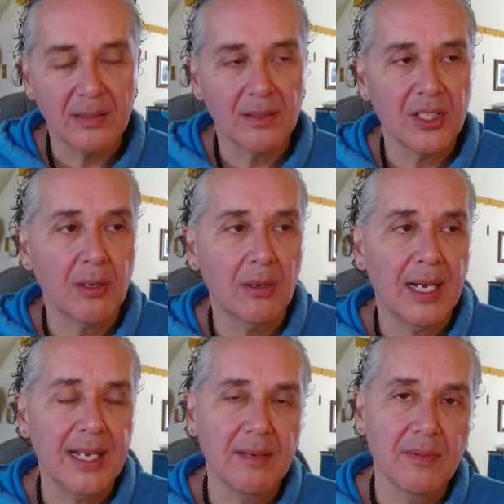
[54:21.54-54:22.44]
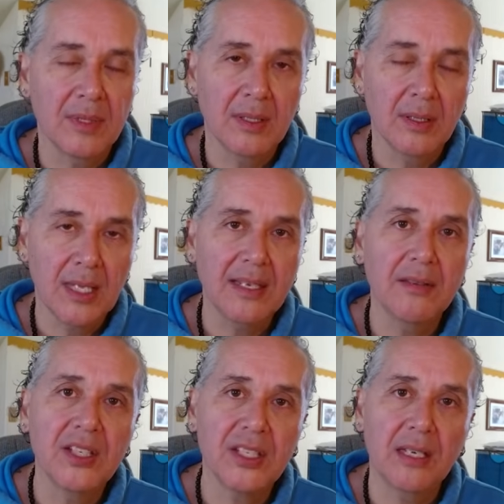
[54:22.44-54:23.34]
so in a lot of
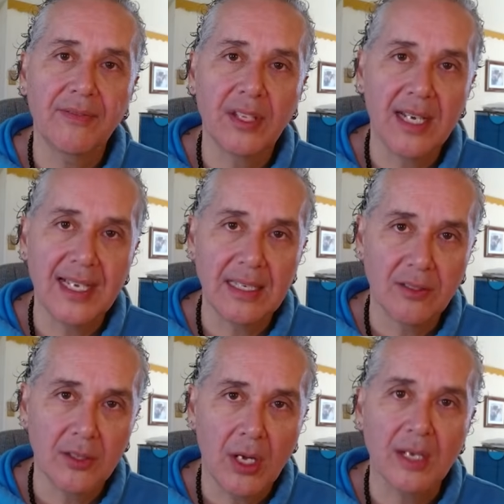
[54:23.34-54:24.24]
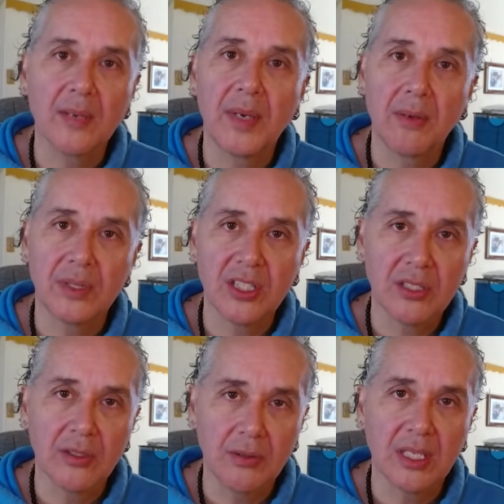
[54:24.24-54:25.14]
the stuff that I talk about with
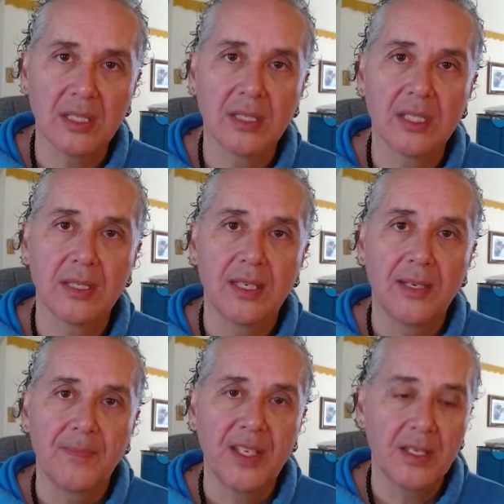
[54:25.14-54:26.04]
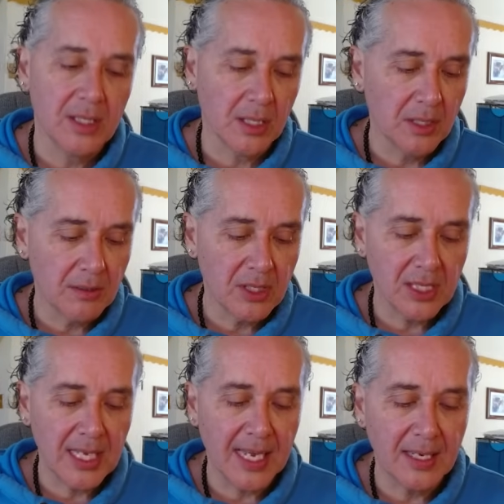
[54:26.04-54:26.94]
students is
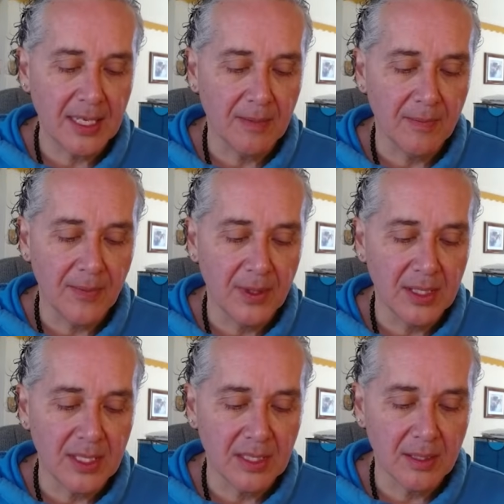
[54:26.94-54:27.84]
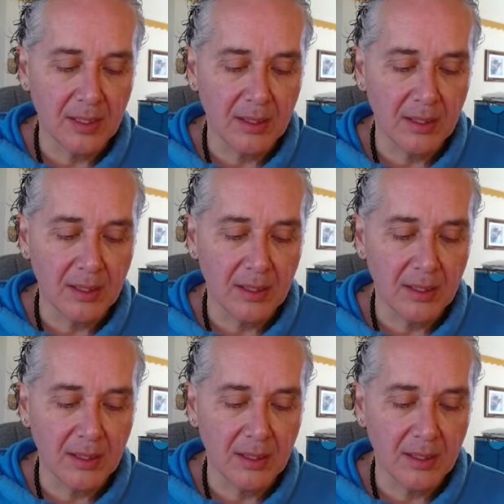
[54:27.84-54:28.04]
understanding this,